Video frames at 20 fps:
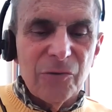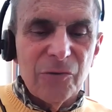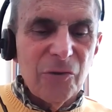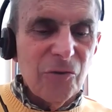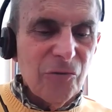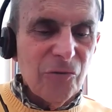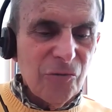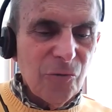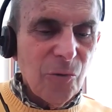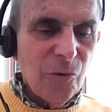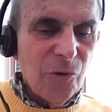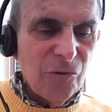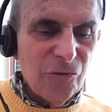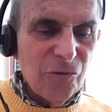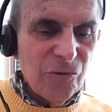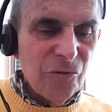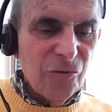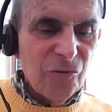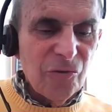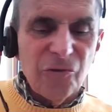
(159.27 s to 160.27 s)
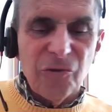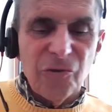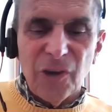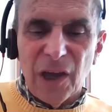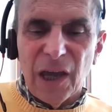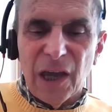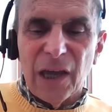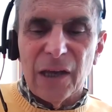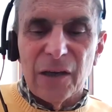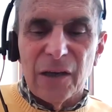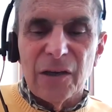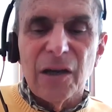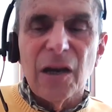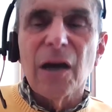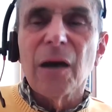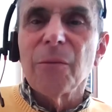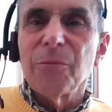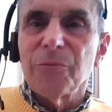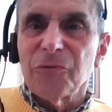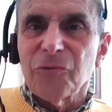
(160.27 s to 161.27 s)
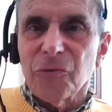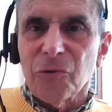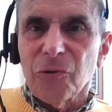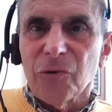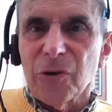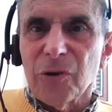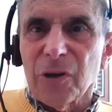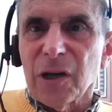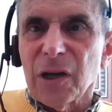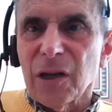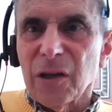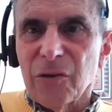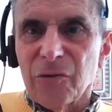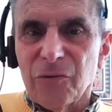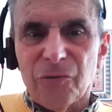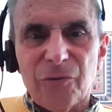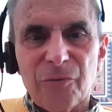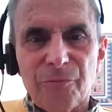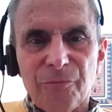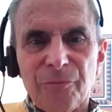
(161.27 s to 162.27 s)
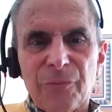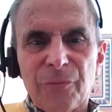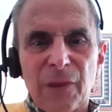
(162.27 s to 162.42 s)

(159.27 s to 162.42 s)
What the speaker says: distortions and absurdities?